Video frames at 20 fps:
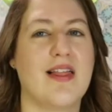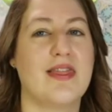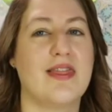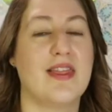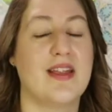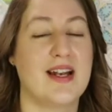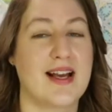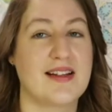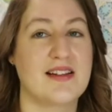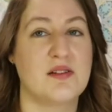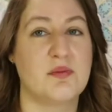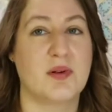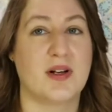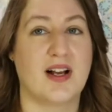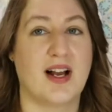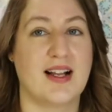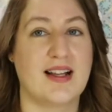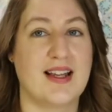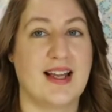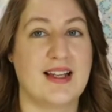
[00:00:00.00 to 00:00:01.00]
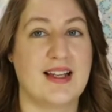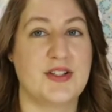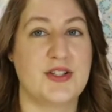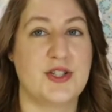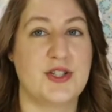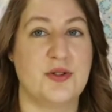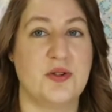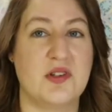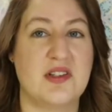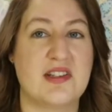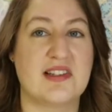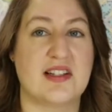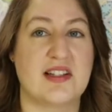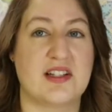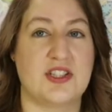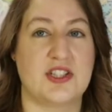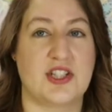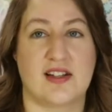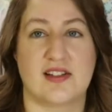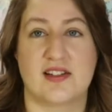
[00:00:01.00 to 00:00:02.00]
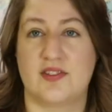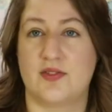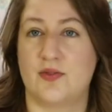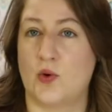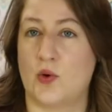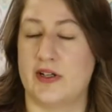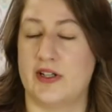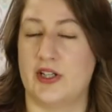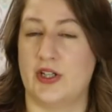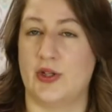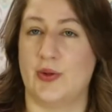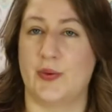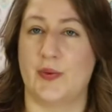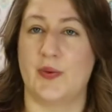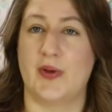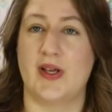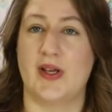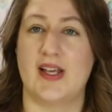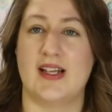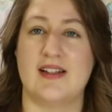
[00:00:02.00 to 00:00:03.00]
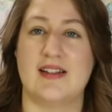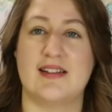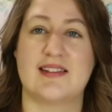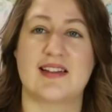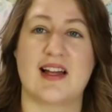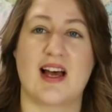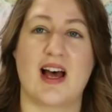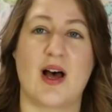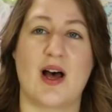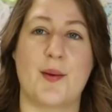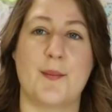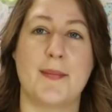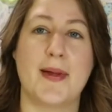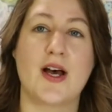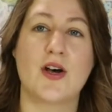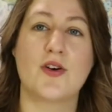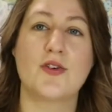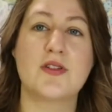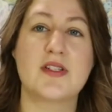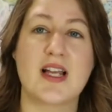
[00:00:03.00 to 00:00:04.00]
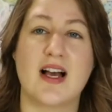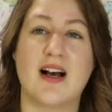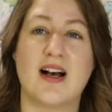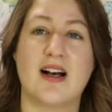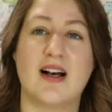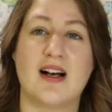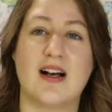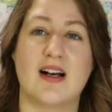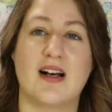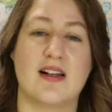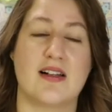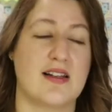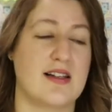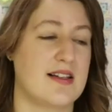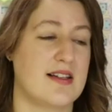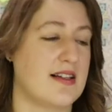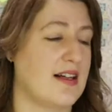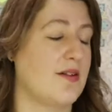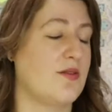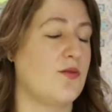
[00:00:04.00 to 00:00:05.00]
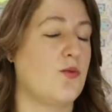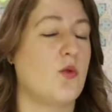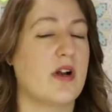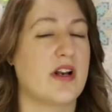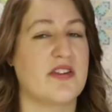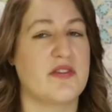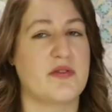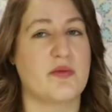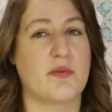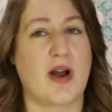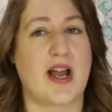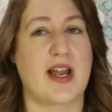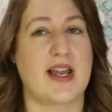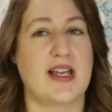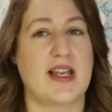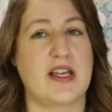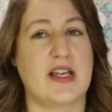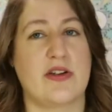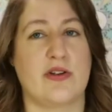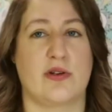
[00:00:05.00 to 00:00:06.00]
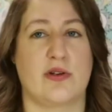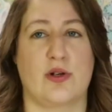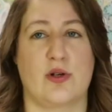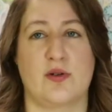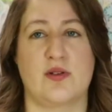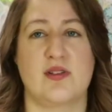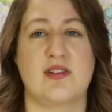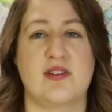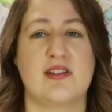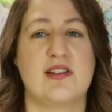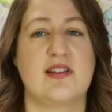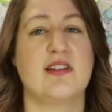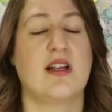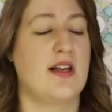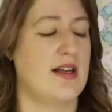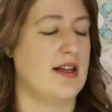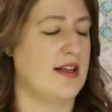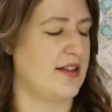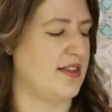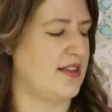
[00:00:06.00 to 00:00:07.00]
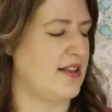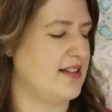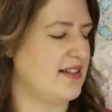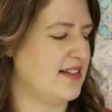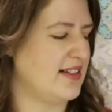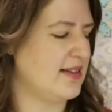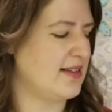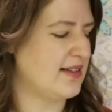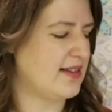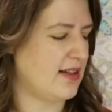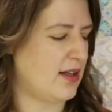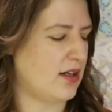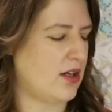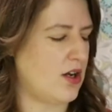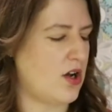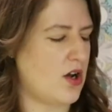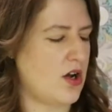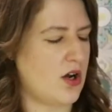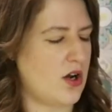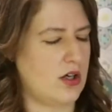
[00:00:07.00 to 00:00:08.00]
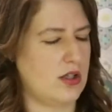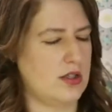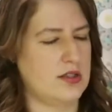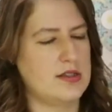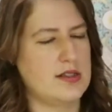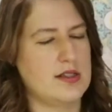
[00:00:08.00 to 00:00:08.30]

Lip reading: next book I'd like to suggest for you is about one of my heroes. This is called